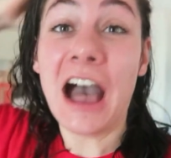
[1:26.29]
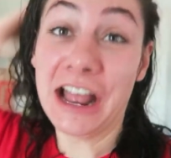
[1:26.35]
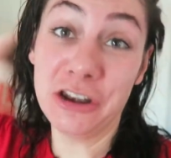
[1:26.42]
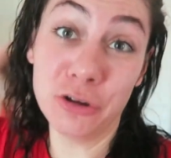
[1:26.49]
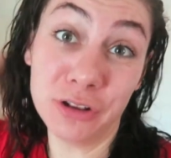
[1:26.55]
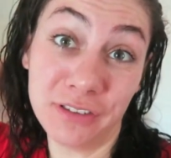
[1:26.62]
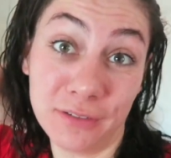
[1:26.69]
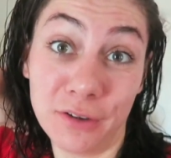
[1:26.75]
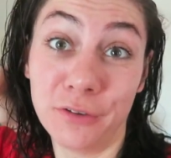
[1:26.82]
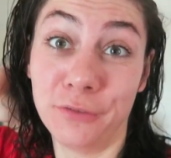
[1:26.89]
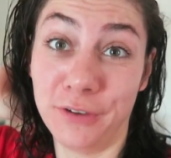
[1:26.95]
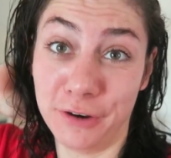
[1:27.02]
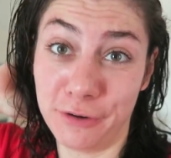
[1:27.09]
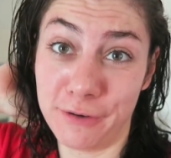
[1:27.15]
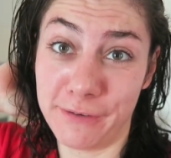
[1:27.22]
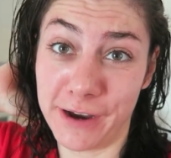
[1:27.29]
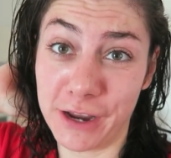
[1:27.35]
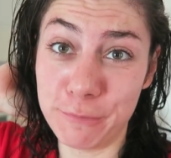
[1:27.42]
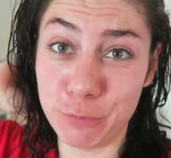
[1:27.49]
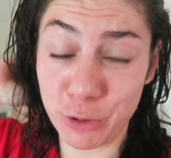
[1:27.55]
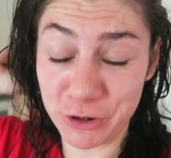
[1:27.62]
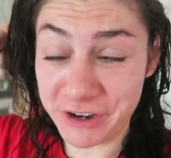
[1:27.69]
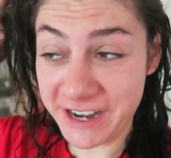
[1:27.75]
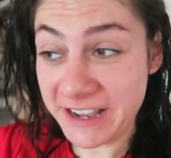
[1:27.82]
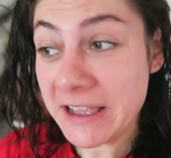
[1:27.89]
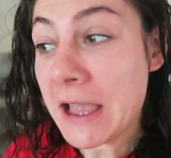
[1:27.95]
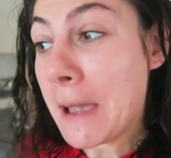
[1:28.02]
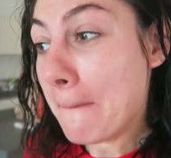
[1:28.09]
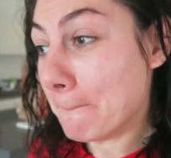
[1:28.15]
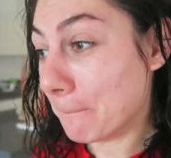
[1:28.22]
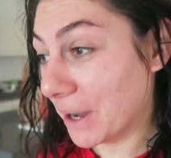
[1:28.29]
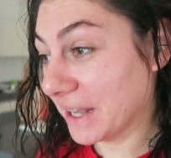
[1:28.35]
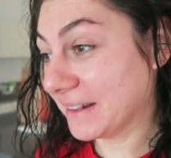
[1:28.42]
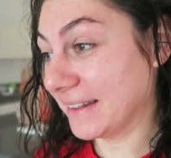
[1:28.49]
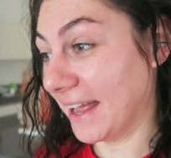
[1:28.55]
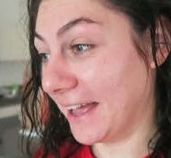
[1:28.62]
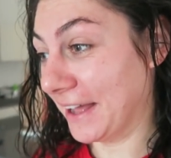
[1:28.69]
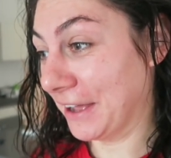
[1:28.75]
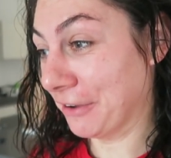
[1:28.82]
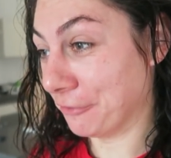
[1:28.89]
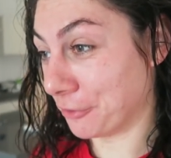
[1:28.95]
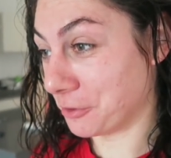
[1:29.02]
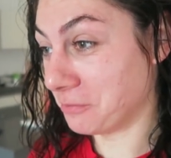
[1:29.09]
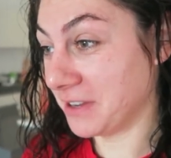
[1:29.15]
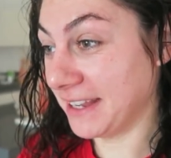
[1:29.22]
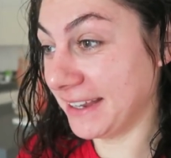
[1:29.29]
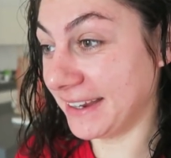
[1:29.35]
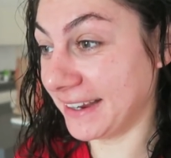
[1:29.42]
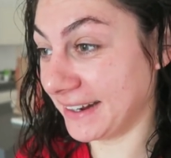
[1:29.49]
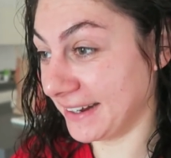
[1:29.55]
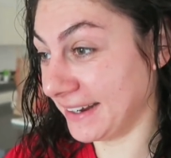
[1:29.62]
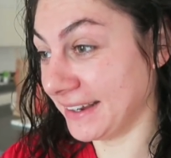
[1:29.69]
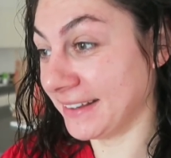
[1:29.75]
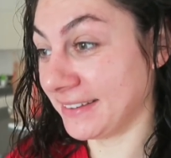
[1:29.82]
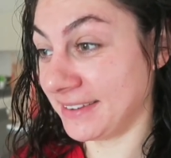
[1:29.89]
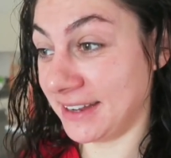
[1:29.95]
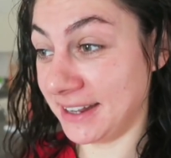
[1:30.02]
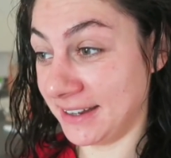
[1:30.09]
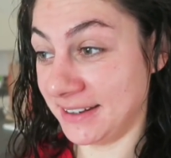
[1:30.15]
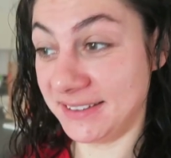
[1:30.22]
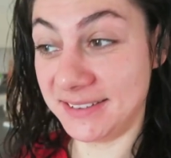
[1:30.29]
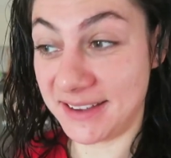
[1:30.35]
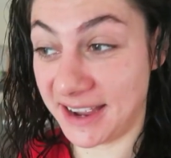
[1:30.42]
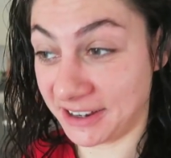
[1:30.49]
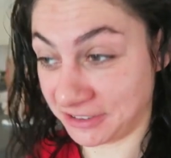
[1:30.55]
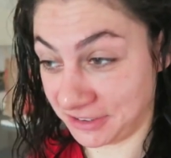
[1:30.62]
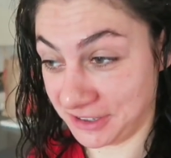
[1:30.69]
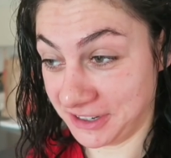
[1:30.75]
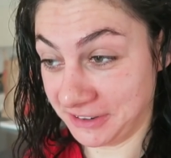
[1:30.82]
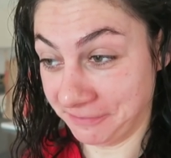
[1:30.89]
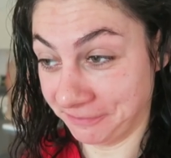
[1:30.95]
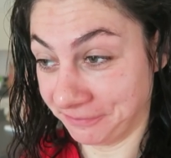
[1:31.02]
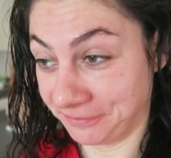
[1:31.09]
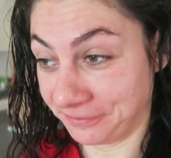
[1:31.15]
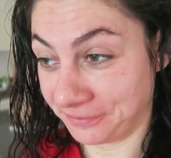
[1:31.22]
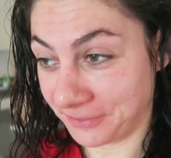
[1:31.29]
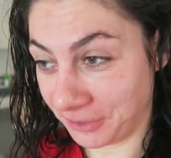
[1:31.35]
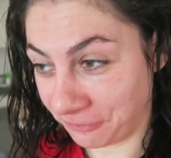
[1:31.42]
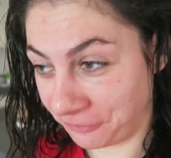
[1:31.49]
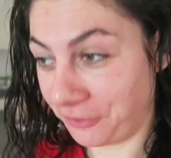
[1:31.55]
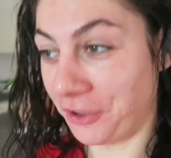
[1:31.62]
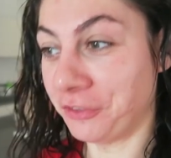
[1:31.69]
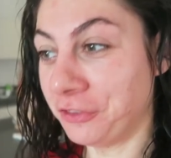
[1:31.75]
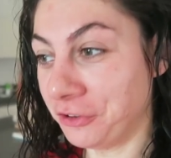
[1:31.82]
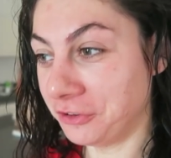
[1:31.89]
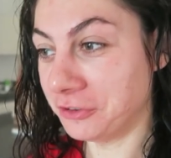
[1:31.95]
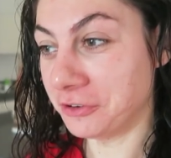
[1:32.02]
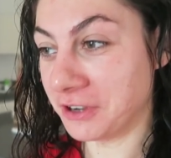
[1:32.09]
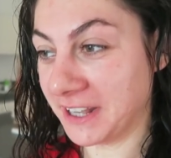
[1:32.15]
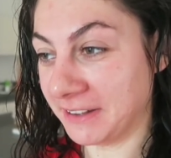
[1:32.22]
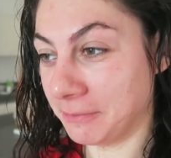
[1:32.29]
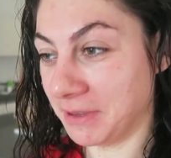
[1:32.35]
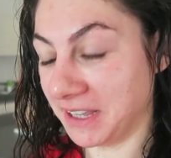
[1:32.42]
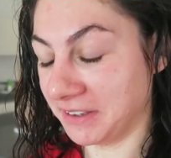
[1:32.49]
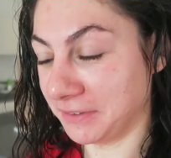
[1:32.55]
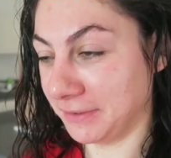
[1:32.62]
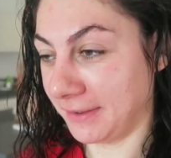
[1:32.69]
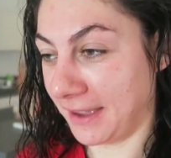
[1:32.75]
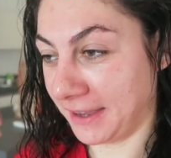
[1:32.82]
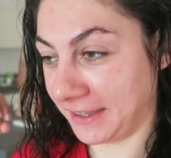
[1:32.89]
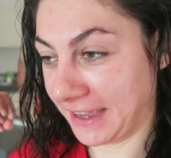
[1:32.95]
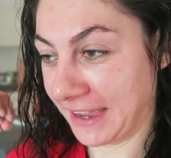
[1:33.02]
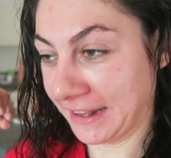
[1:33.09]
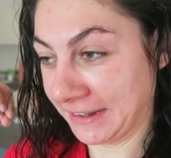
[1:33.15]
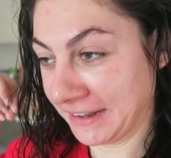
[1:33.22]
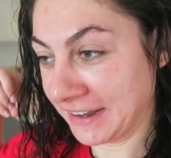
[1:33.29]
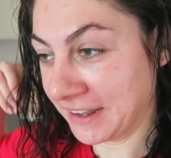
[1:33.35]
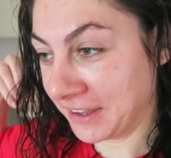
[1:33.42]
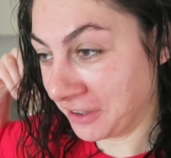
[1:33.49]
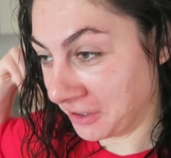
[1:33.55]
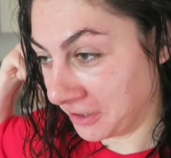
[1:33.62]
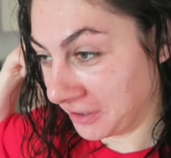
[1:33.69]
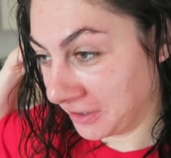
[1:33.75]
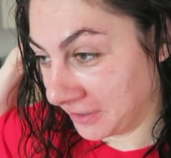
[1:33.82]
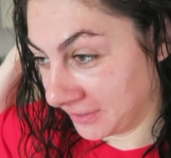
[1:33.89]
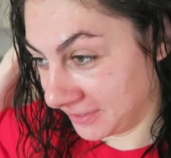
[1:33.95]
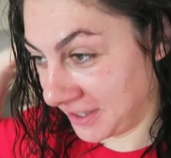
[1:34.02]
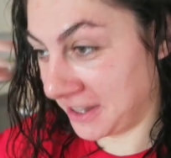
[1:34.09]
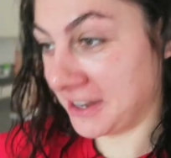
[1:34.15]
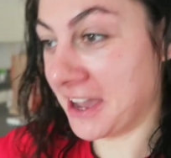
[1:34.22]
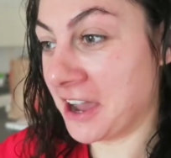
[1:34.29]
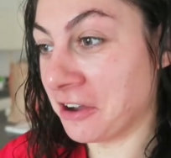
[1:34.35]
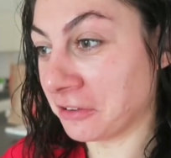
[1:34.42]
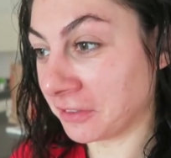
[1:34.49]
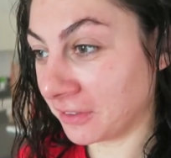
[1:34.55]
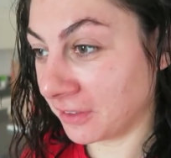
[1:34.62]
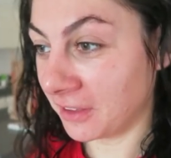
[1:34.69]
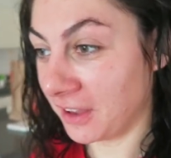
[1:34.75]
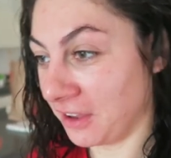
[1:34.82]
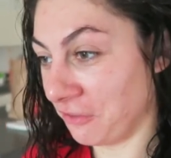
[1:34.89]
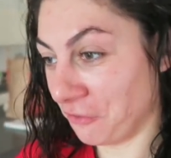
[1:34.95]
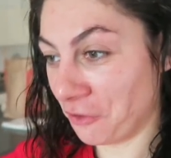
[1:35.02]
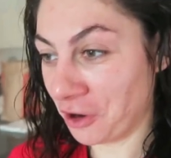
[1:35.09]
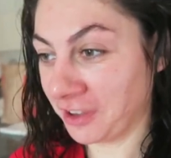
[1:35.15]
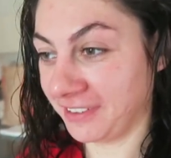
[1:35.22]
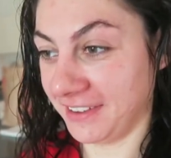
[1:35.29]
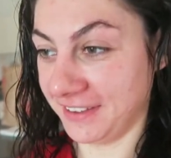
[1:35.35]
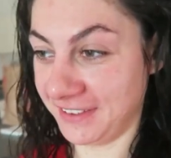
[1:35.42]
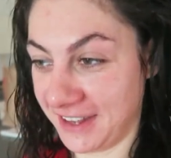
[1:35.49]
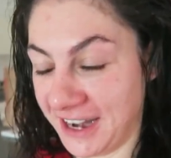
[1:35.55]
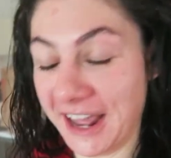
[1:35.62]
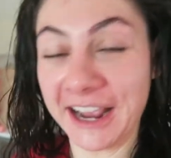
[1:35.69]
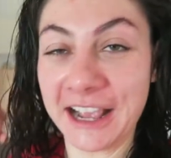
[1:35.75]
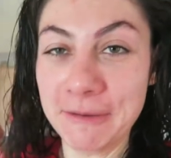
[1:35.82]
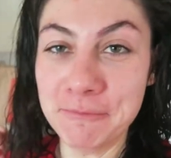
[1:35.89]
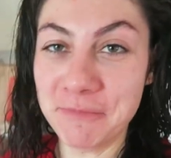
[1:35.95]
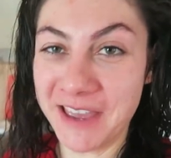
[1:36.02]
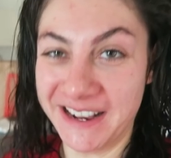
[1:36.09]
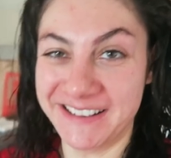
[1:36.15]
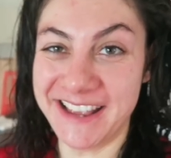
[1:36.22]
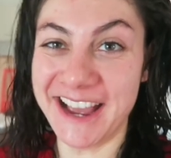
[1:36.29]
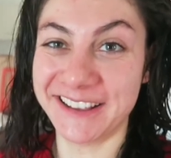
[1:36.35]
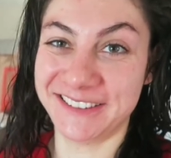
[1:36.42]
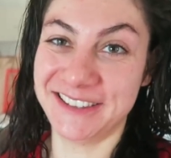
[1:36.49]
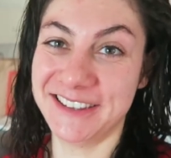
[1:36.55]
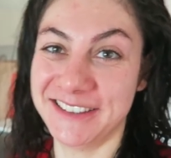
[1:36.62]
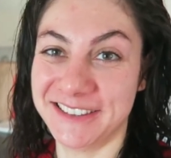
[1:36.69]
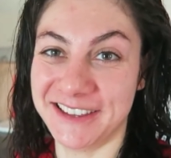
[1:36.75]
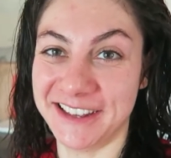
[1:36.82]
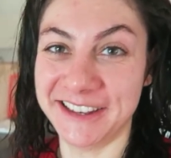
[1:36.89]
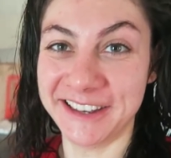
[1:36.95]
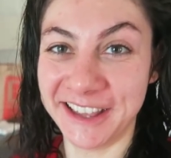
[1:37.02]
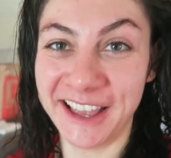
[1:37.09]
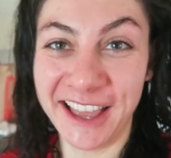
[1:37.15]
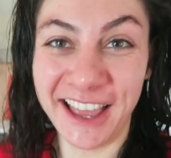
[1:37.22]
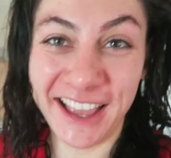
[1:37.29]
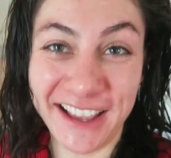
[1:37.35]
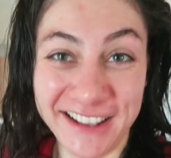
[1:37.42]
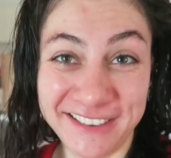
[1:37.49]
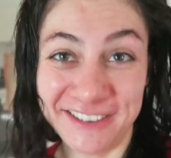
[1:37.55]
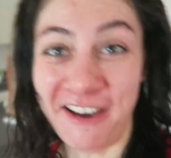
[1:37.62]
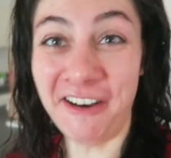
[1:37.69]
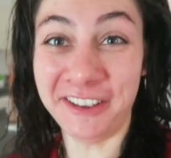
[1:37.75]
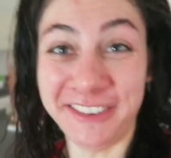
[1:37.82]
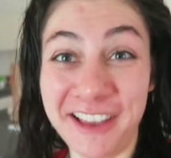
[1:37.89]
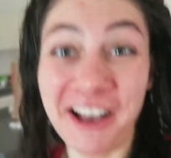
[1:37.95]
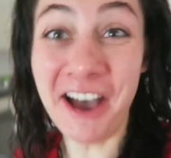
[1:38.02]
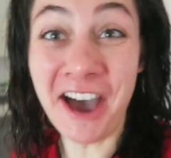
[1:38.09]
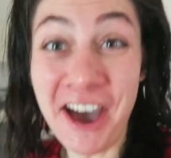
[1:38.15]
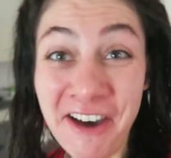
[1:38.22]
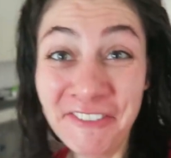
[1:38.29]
I know it's very, very boring, but for me it is actually fun to do it because I can send out invoices and I can pay taxes and it's awesome!